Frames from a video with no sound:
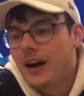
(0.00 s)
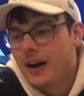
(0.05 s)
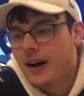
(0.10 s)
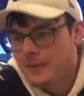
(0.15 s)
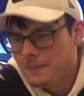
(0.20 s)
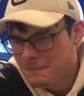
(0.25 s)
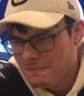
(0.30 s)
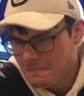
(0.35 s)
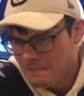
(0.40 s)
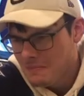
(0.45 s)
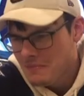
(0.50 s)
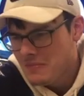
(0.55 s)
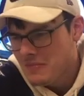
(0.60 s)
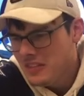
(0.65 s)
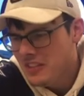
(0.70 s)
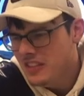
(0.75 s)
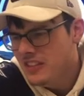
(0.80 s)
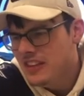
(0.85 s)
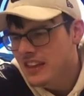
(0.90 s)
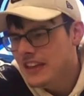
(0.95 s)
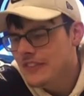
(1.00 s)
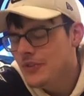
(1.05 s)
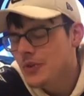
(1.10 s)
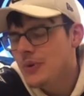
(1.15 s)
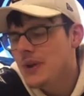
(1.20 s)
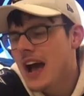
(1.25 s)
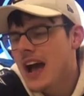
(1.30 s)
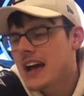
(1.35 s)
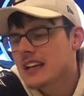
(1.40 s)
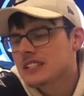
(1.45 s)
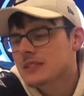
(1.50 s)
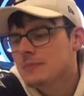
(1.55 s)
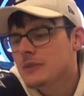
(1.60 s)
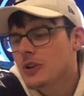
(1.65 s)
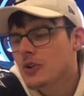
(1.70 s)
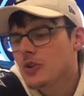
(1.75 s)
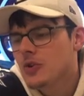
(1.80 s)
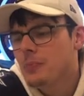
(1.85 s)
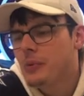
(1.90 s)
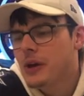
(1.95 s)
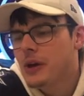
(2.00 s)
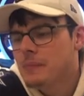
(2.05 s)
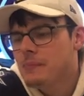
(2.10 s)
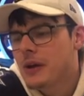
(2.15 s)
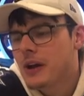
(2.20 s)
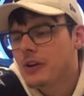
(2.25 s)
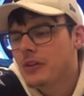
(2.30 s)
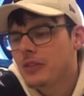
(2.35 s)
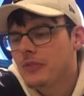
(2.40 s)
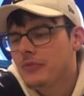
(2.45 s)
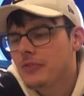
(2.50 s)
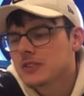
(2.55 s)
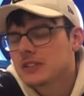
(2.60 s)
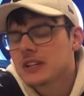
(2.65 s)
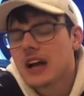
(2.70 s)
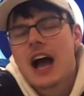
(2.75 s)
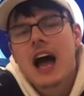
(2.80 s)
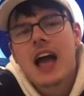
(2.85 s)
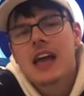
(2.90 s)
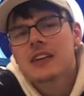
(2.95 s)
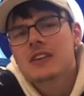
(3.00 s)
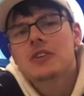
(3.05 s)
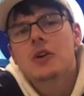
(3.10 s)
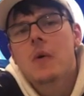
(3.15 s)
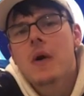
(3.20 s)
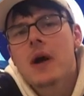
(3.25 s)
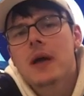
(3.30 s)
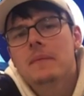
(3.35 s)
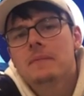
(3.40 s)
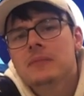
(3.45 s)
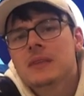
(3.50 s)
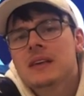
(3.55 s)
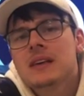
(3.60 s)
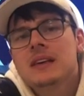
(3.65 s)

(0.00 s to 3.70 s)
Um, if you had asked me who played better the first, I, you know what?